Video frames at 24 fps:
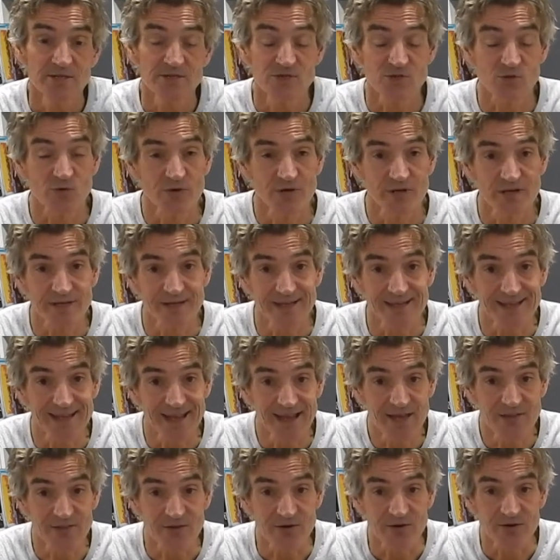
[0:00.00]
joining
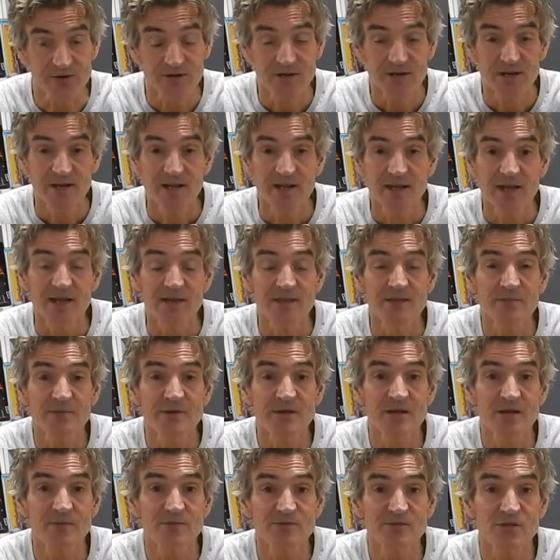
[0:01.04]
together and then
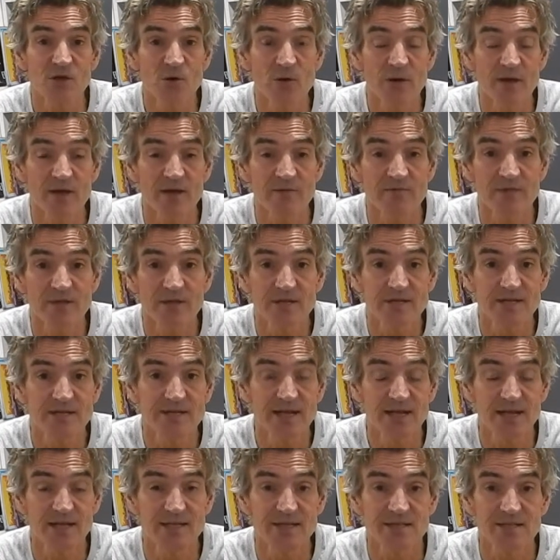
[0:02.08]
become so heavy and
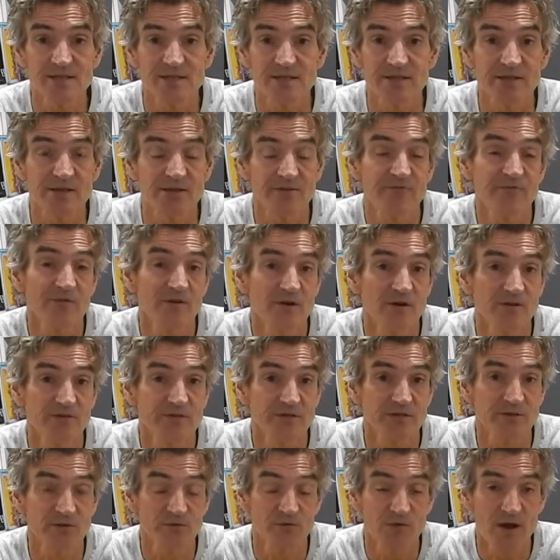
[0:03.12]
dense that they fall to
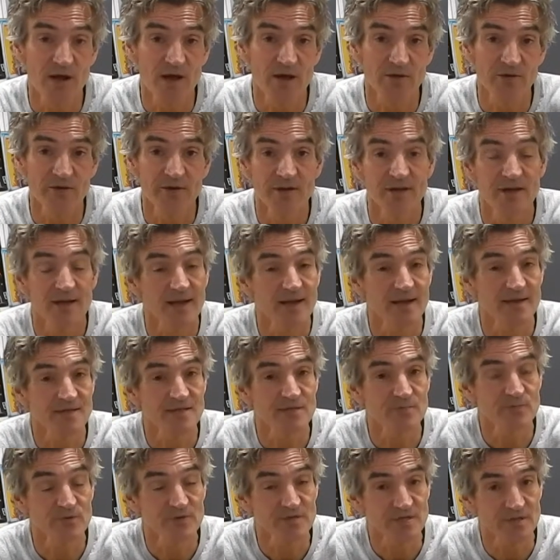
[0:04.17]
the ground as
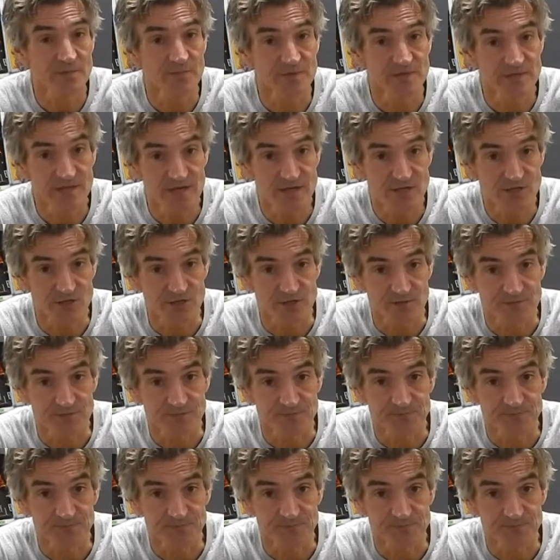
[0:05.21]
precipitation.